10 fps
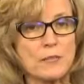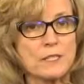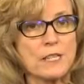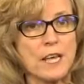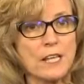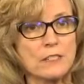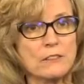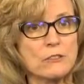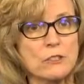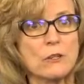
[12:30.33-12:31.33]
and said,
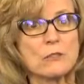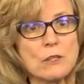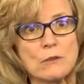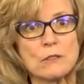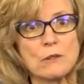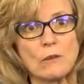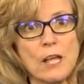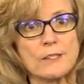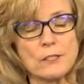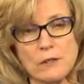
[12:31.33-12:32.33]
Did you know so and so
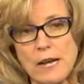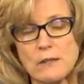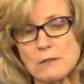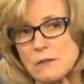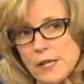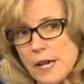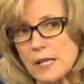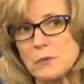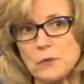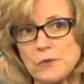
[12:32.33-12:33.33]
lost their house and they
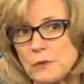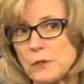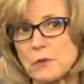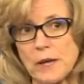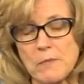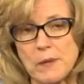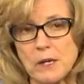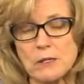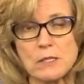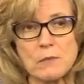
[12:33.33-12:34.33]
had to move in with
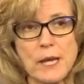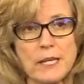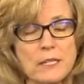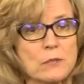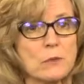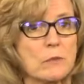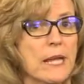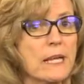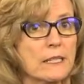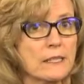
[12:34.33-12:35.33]
grandparents? And my uh -huh. kids were
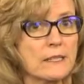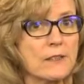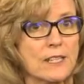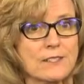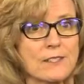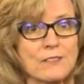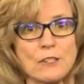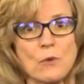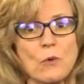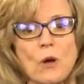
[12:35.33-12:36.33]
panicked and they said, You
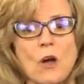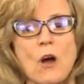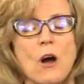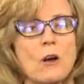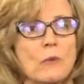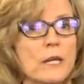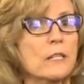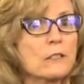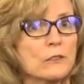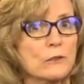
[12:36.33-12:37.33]
know, are we
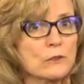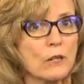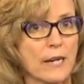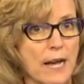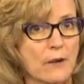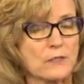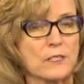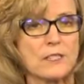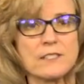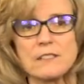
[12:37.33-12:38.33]
going to lose our house?
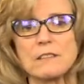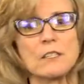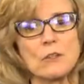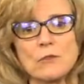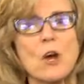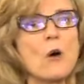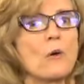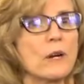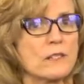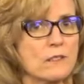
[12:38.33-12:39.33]
And I said, You know,
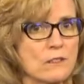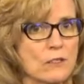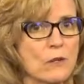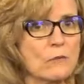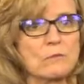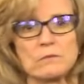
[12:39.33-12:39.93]
no. I said, You know,